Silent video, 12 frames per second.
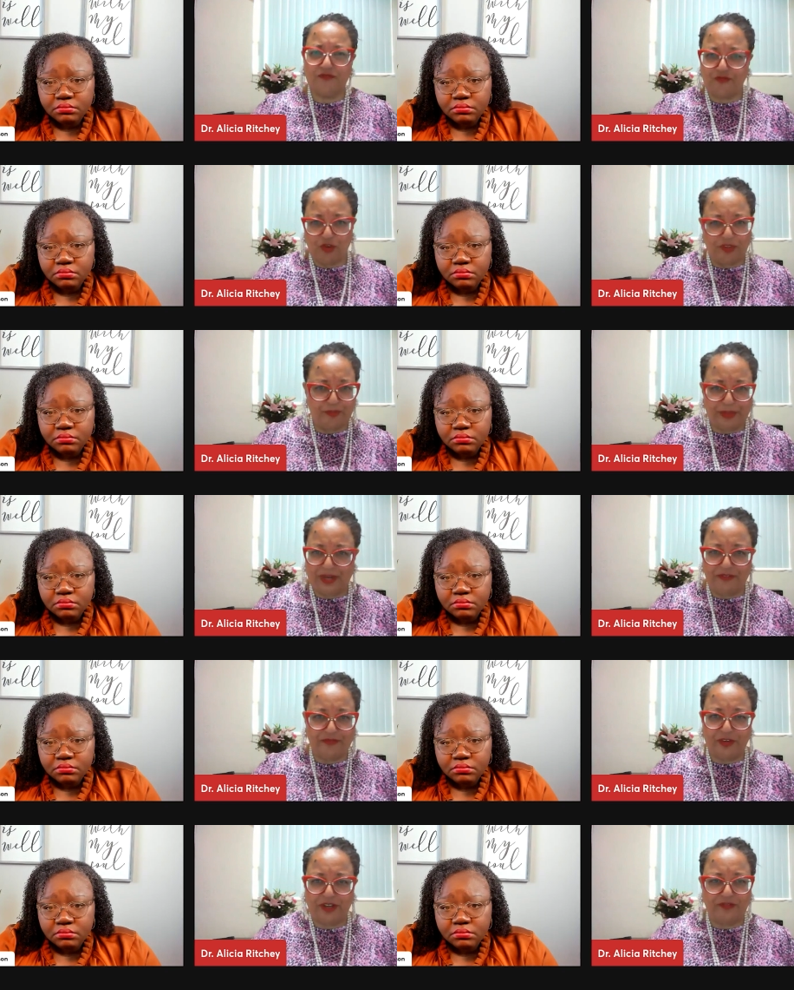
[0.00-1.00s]
Speaker 1: for the
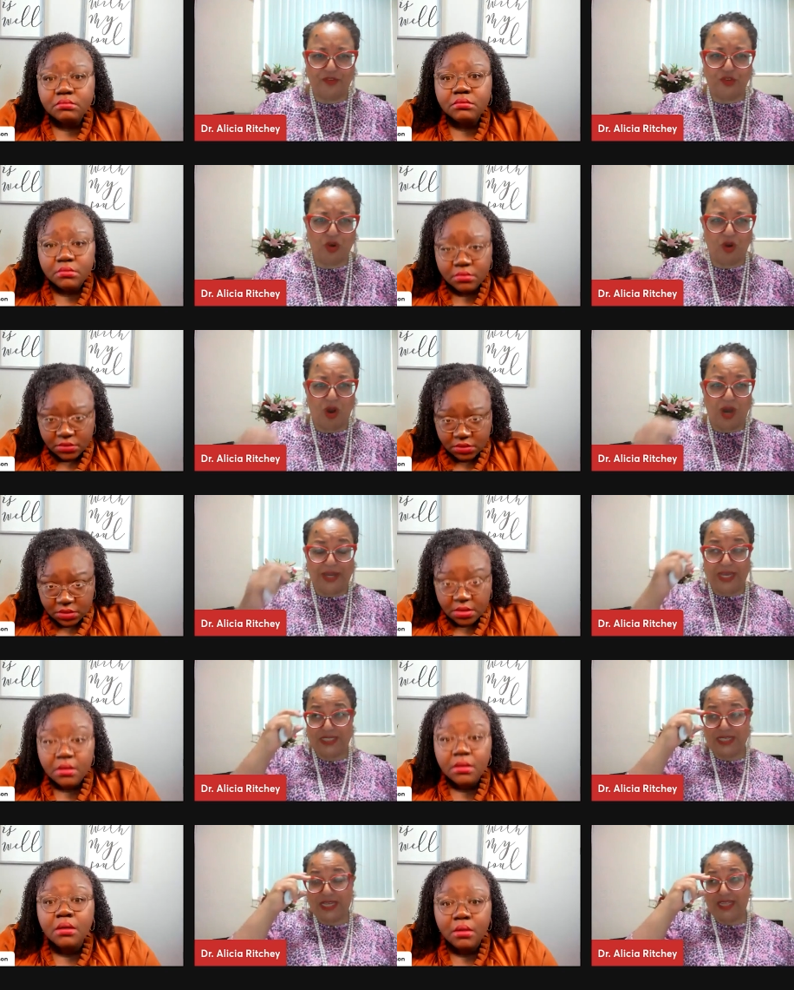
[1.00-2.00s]
benefit of your
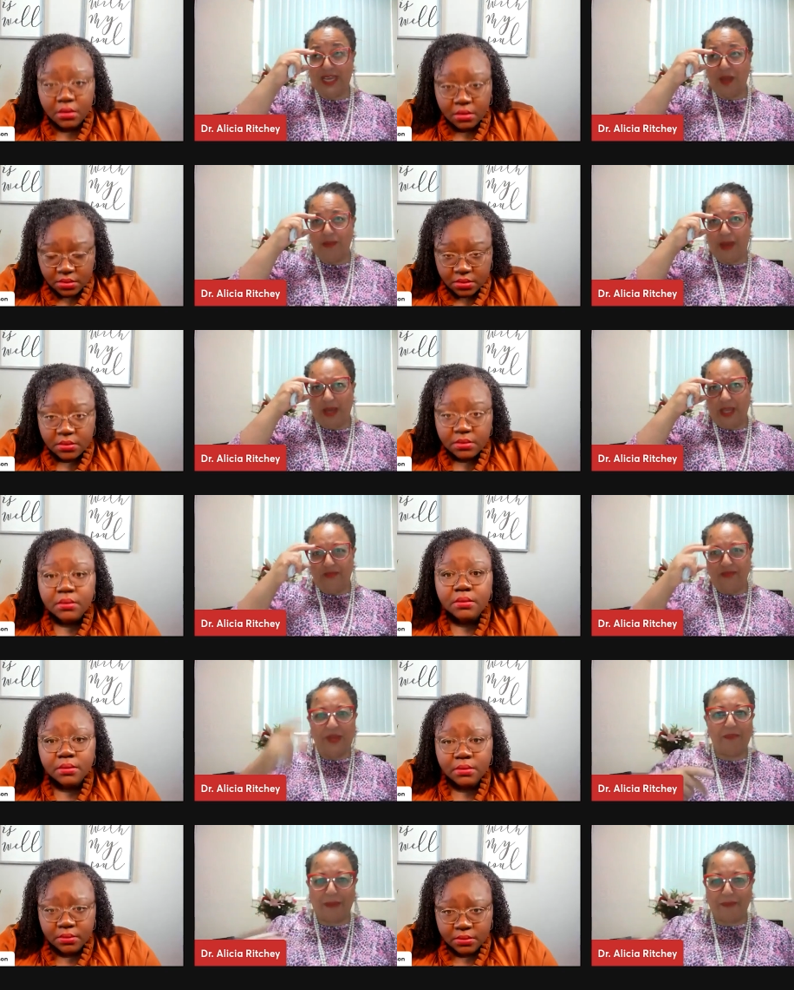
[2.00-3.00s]
audience, I think about
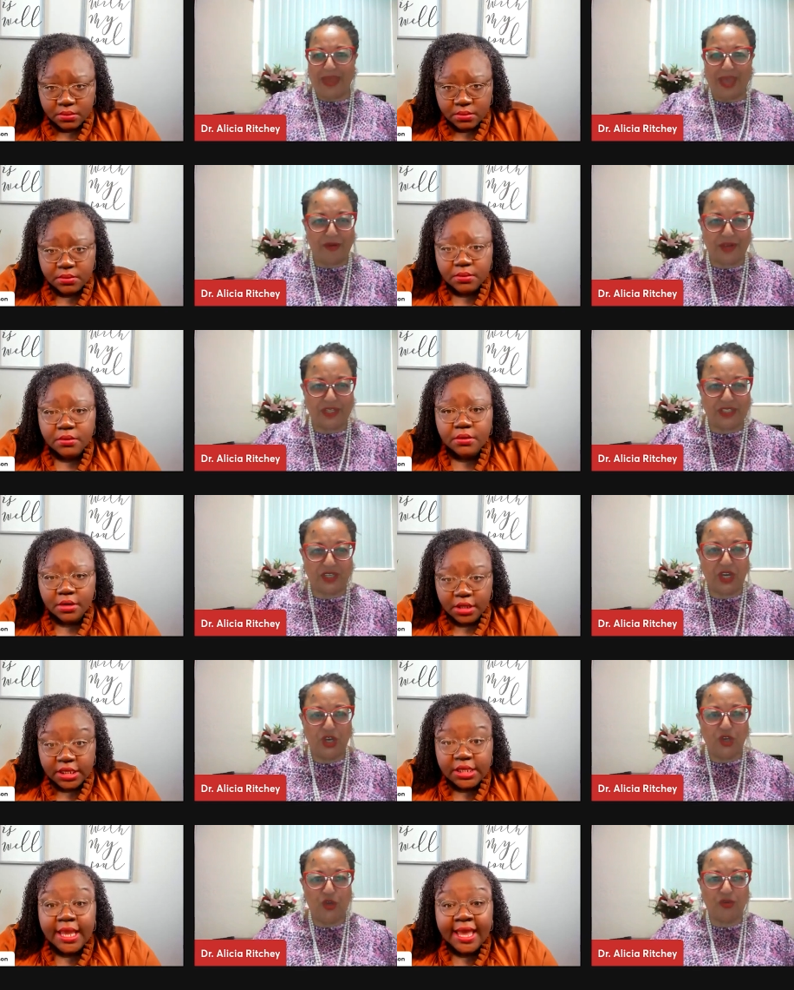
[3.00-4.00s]
even in my marriage,
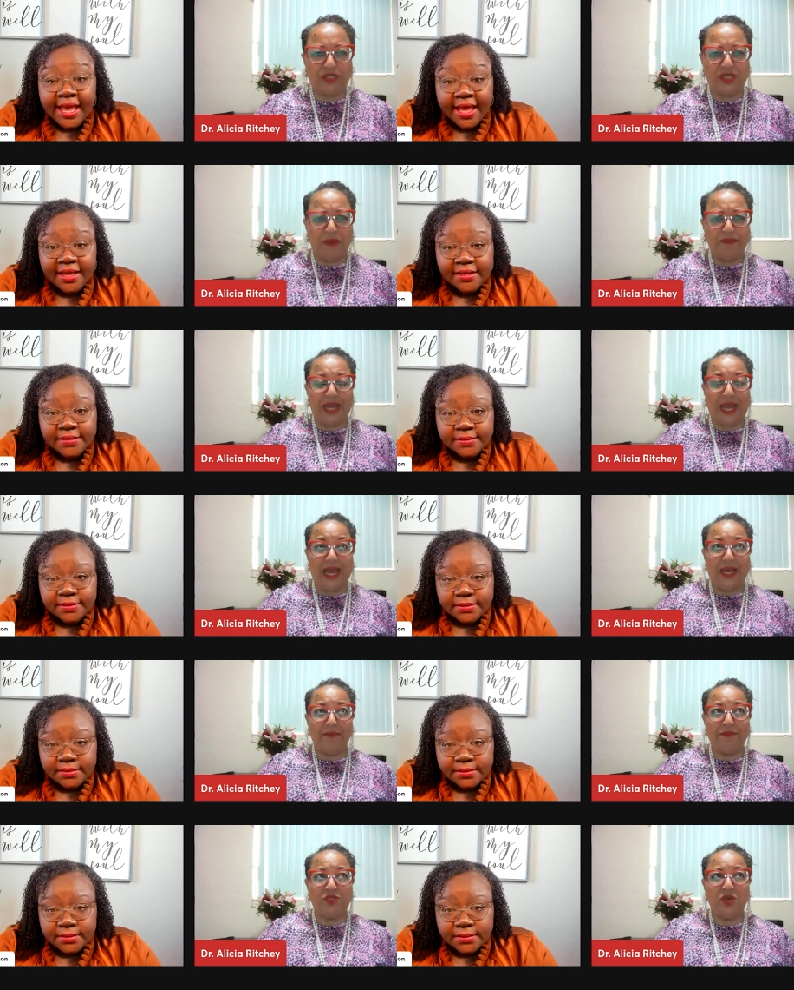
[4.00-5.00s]
you know, yeah.
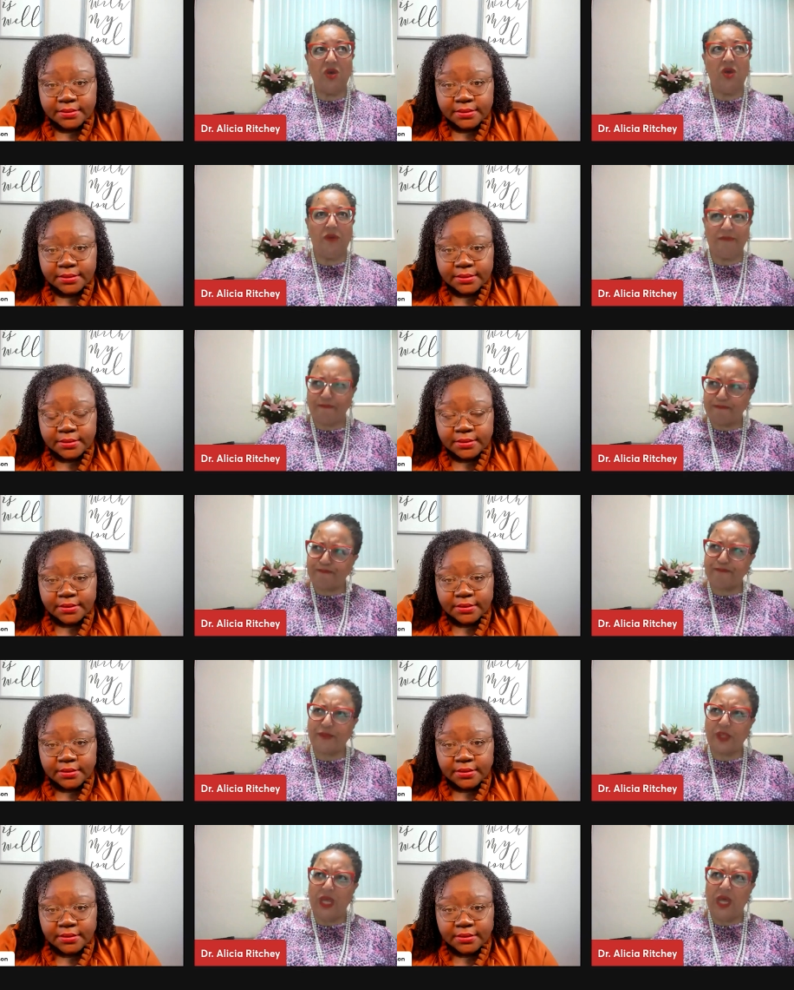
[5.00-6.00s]
sometimes
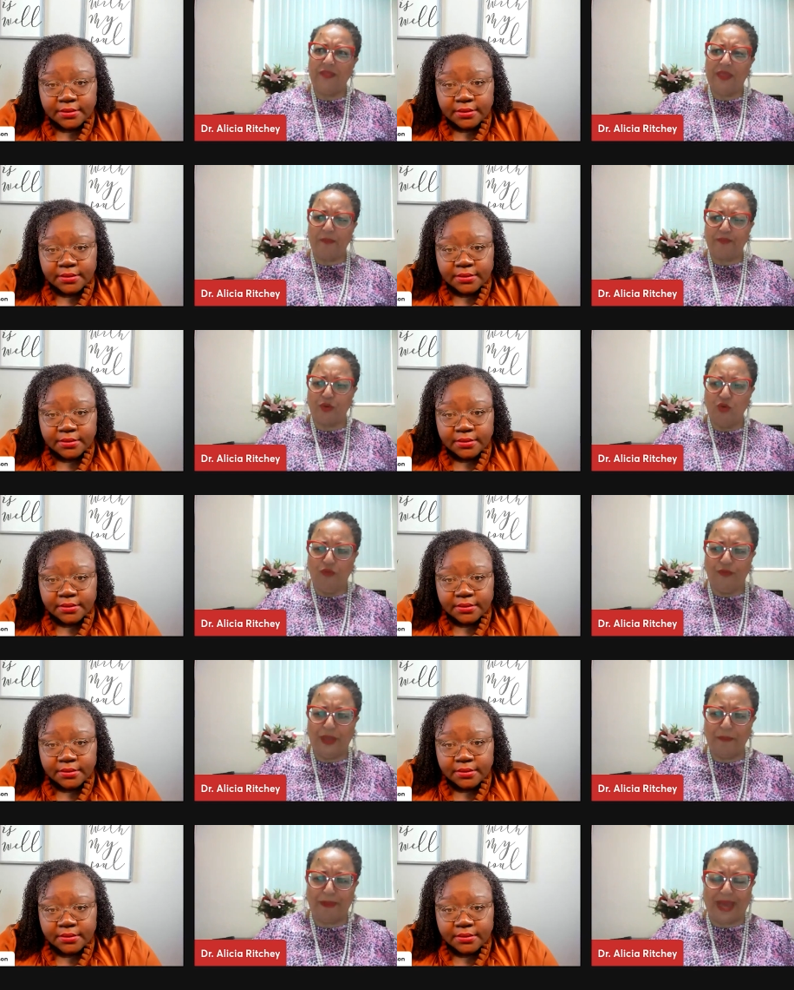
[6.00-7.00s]
that
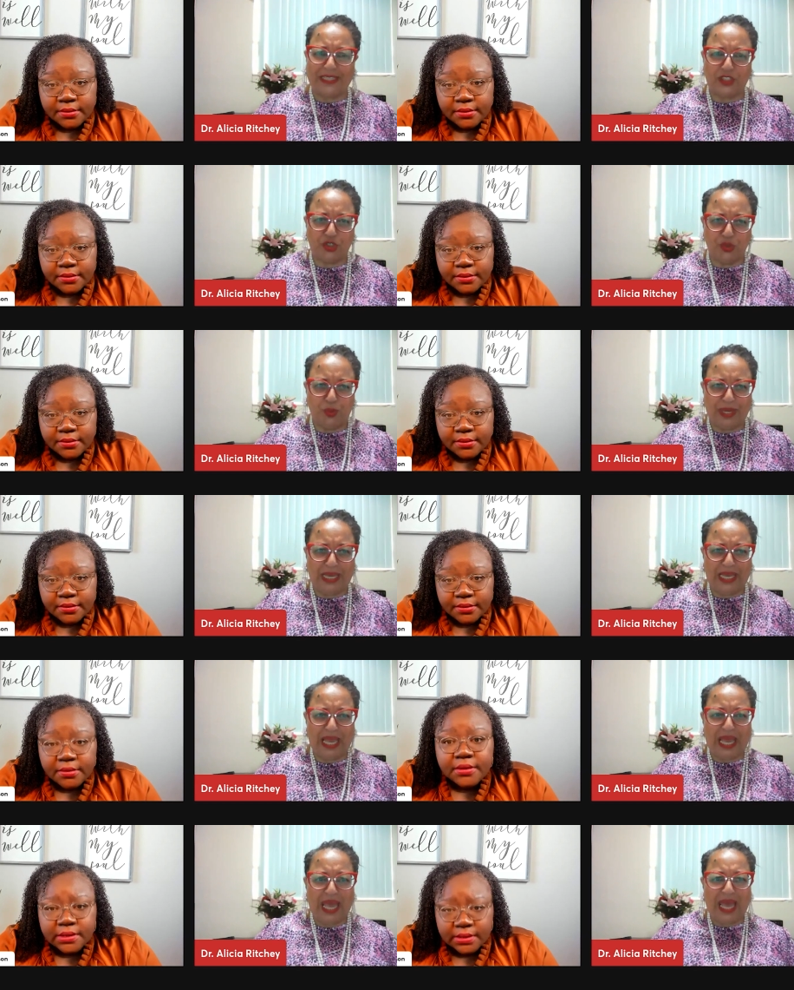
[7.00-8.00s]
proving by
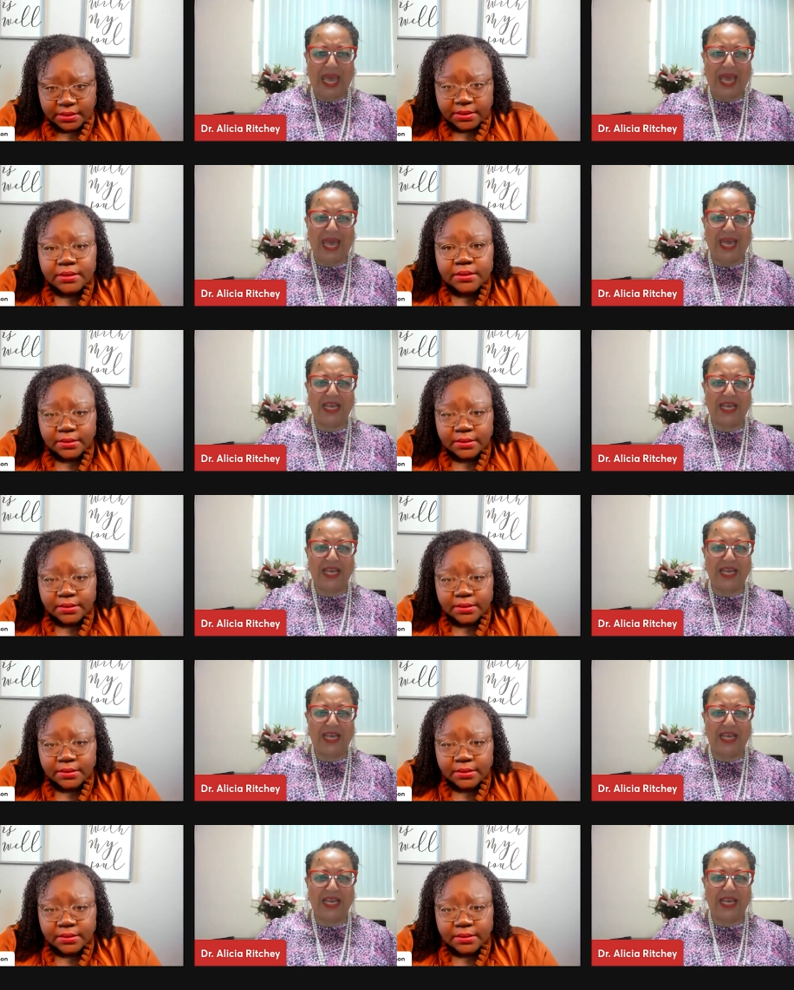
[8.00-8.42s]
doing ha-